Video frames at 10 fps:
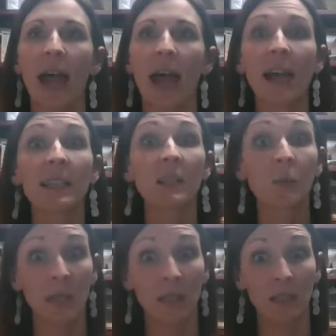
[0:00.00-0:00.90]
as
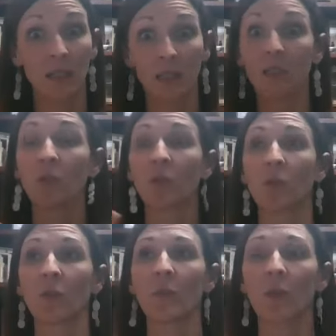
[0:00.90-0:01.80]
we continue to
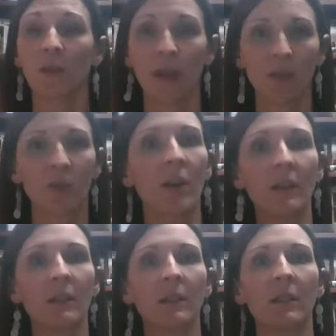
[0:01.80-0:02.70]
rebuild that
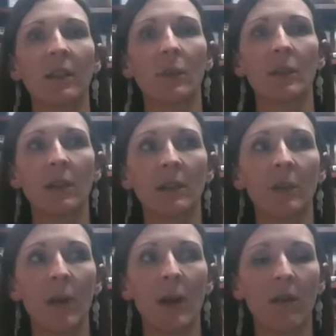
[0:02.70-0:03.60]
trust, like we talked
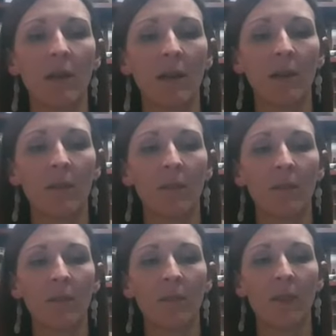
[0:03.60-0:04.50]
about.
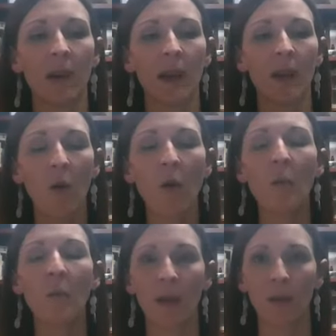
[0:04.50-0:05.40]
I
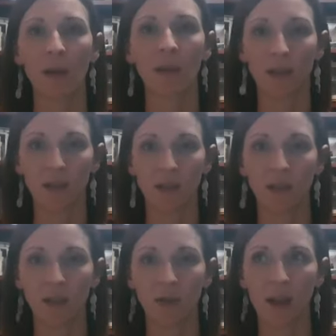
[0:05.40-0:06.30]
hope that we can
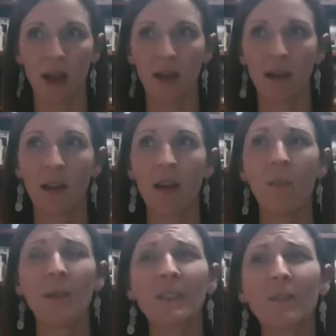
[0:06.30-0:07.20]
continue that
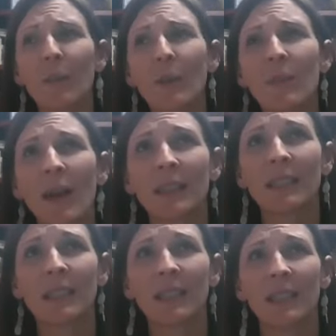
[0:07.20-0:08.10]
because family
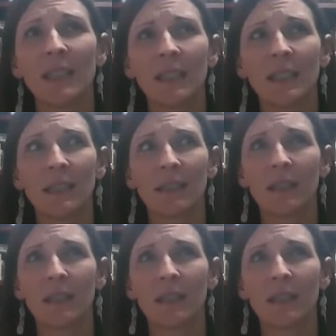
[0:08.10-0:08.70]
medicine is,